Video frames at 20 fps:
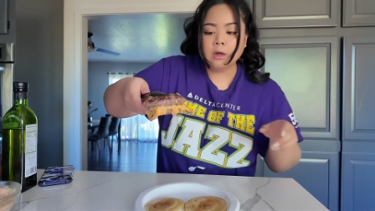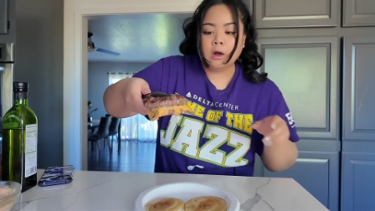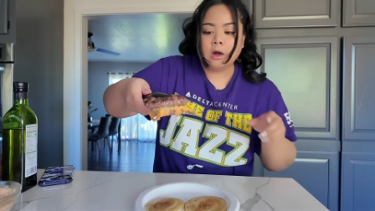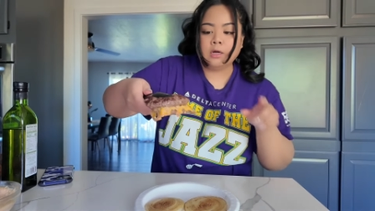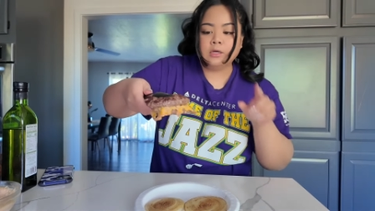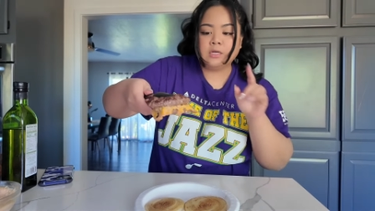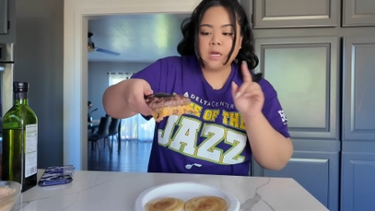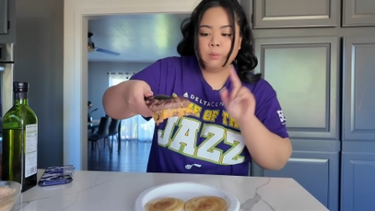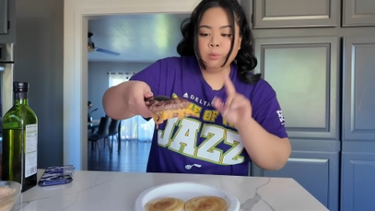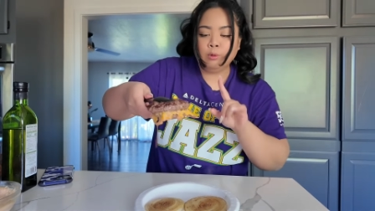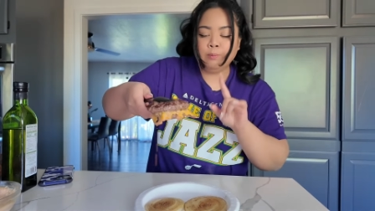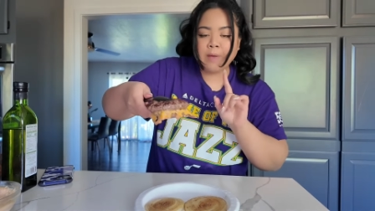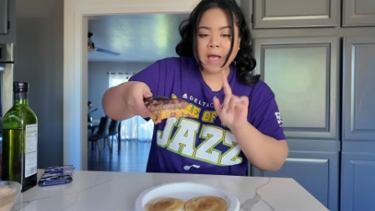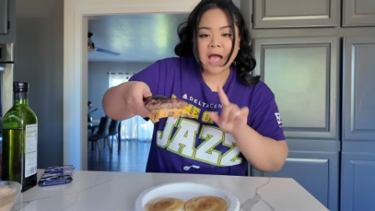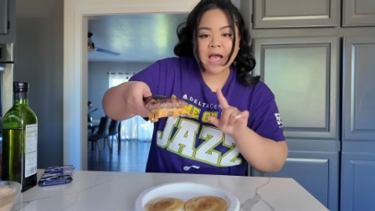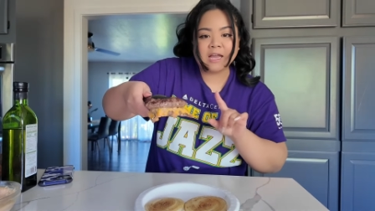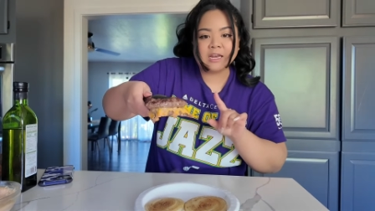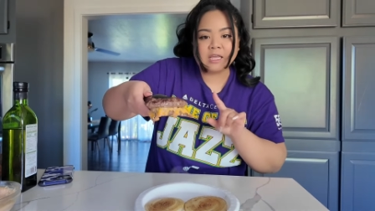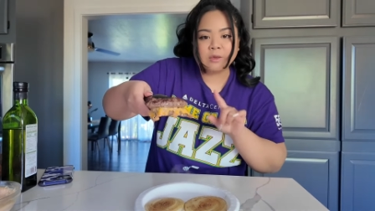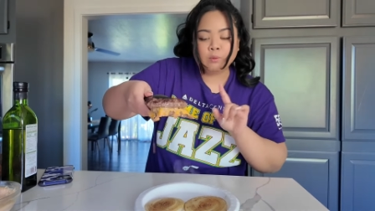our double
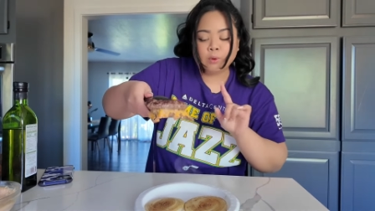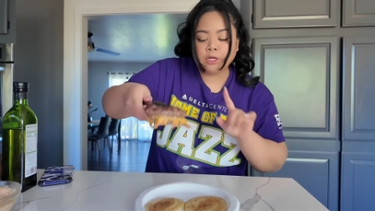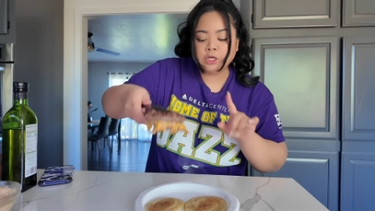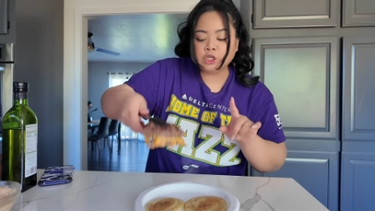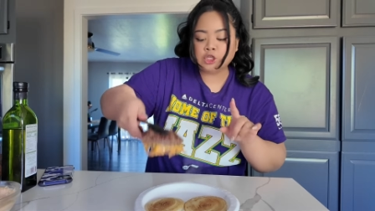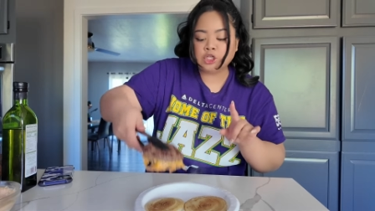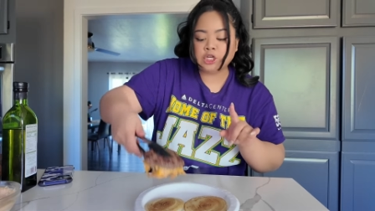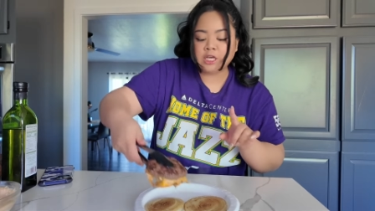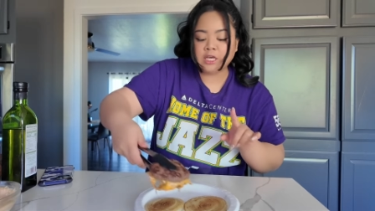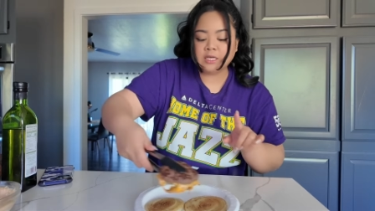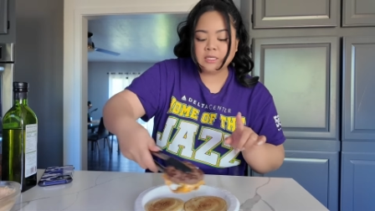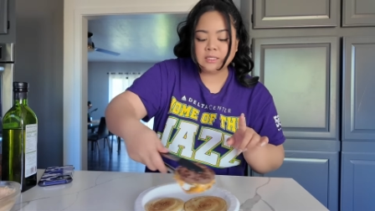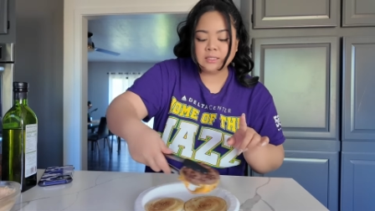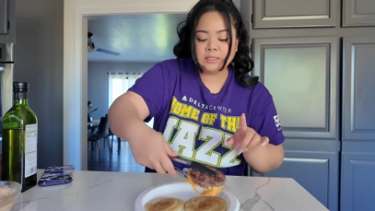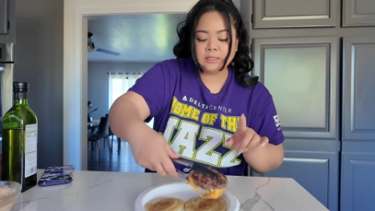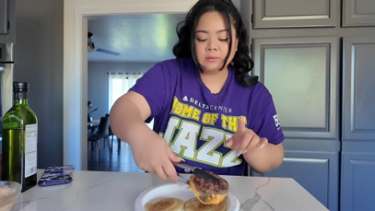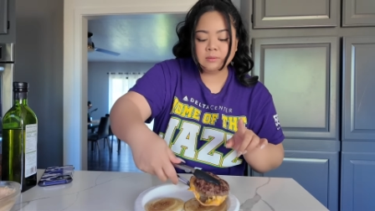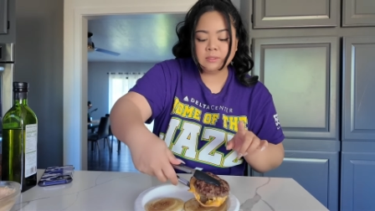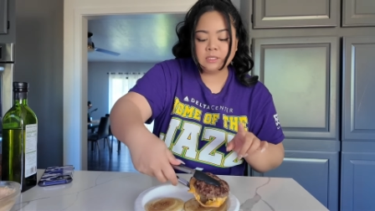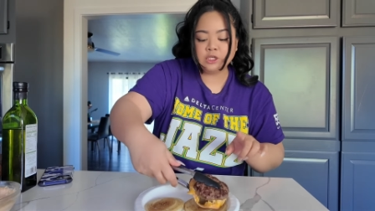patty, one cheese
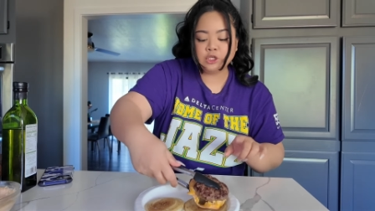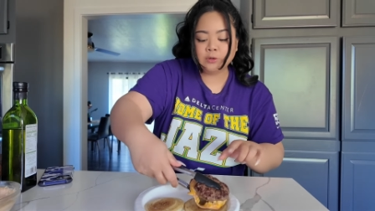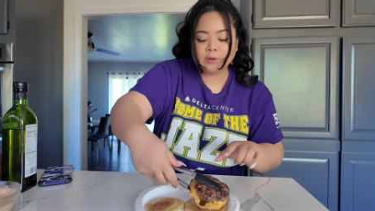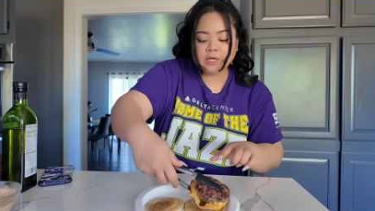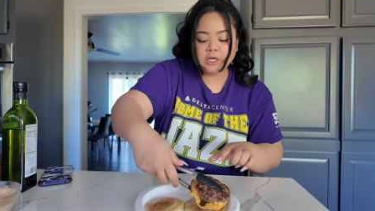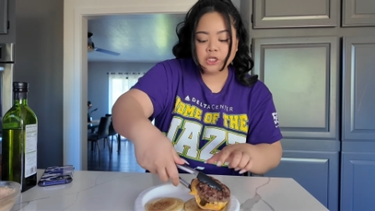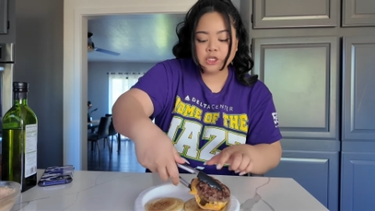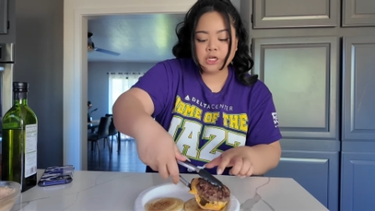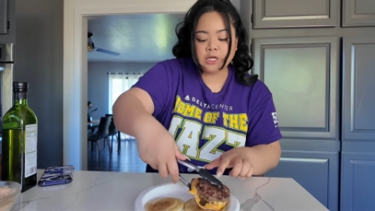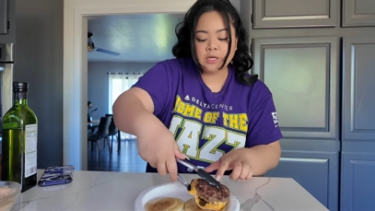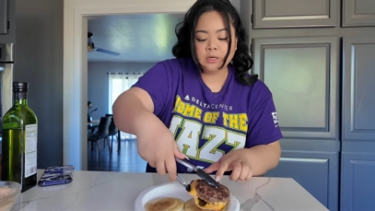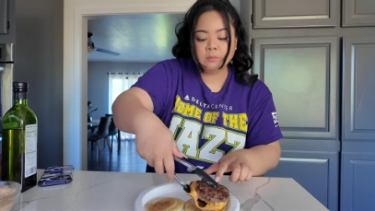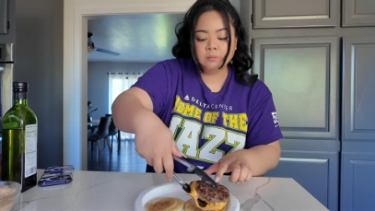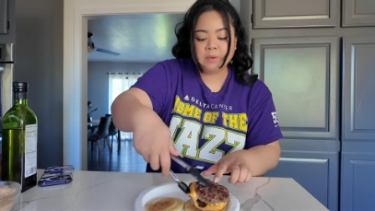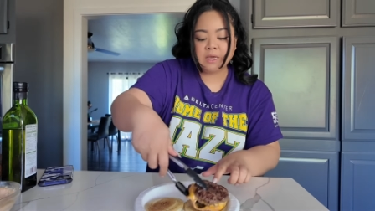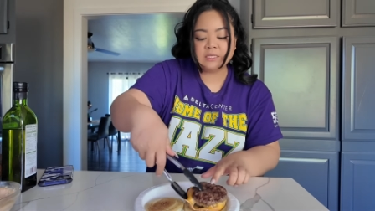situation.